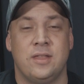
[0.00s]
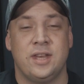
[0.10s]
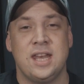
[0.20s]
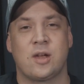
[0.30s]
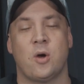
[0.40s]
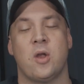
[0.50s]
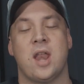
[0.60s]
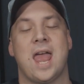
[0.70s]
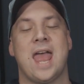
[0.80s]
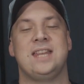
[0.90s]
The
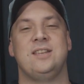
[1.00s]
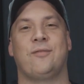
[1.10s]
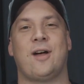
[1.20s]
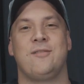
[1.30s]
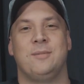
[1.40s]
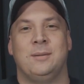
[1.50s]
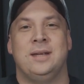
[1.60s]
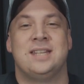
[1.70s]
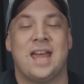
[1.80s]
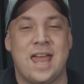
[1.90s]
Nikon
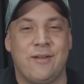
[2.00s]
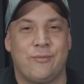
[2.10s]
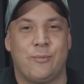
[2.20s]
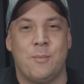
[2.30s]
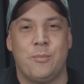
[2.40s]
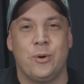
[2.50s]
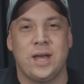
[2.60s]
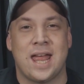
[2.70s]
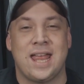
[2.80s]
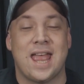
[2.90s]
85mm
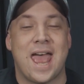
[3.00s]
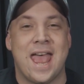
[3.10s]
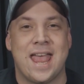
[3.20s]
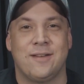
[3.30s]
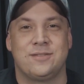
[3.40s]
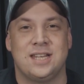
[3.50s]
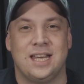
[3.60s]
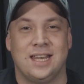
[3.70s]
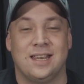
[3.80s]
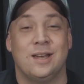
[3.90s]
f1.8
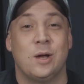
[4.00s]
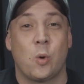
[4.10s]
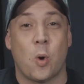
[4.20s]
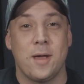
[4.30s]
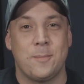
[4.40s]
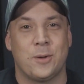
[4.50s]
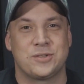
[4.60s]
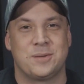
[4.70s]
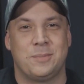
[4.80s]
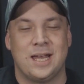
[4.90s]
AFD, quite
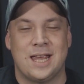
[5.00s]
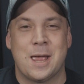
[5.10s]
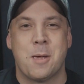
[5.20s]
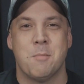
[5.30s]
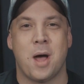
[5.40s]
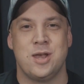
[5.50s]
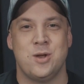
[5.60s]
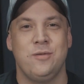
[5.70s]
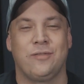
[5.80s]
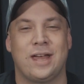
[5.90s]
possibly my
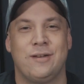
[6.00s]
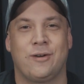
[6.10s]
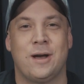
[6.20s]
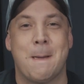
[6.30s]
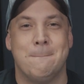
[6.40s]
new favourite